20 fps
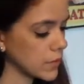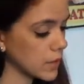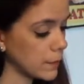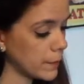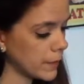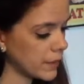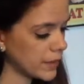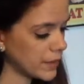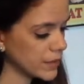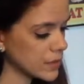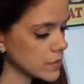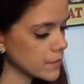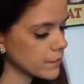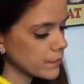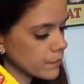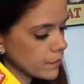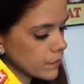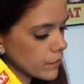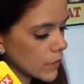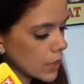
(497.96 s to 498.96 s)
You're buggered.
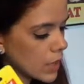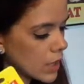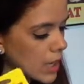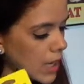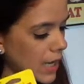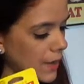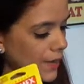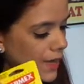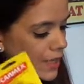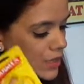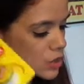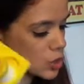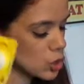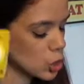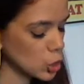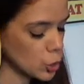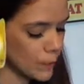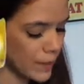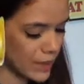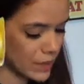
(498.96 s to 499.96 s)
And that's
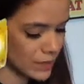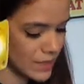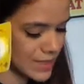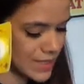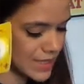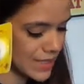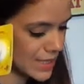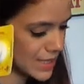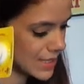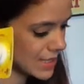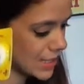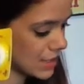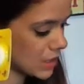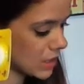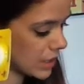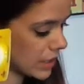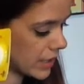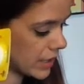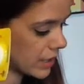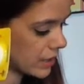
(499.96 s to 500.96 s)

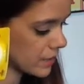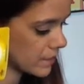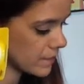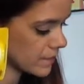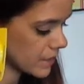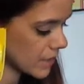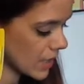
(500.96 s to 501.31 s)
£2.69.